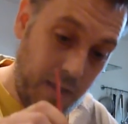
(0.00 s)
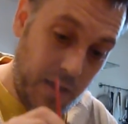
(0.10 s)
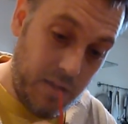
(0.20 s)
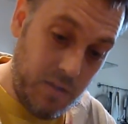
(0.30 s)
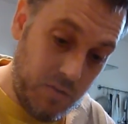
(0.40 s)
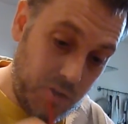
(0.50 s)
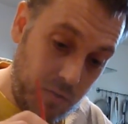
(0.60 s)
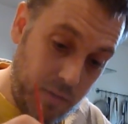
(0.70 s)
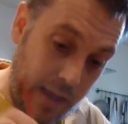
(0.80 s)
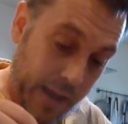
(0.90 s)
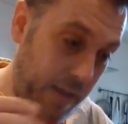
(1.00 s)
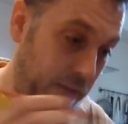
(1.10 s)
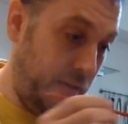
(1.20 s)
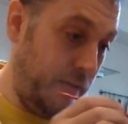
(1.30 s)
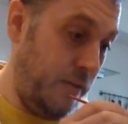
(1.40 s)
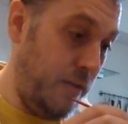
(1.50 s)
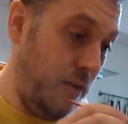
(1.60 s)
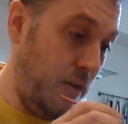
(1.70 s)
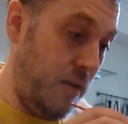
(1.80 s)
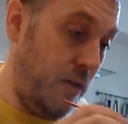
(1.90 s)
And you do that
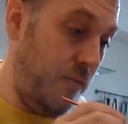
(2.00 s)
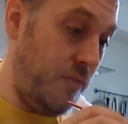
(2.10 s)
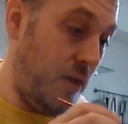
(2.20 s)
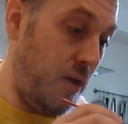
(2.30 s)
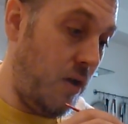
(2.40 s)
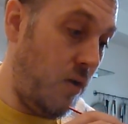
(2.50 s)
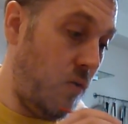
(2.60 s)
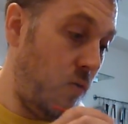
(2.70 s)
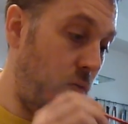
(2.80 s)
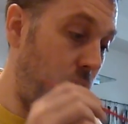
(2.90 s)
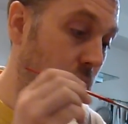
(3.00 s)
over the whole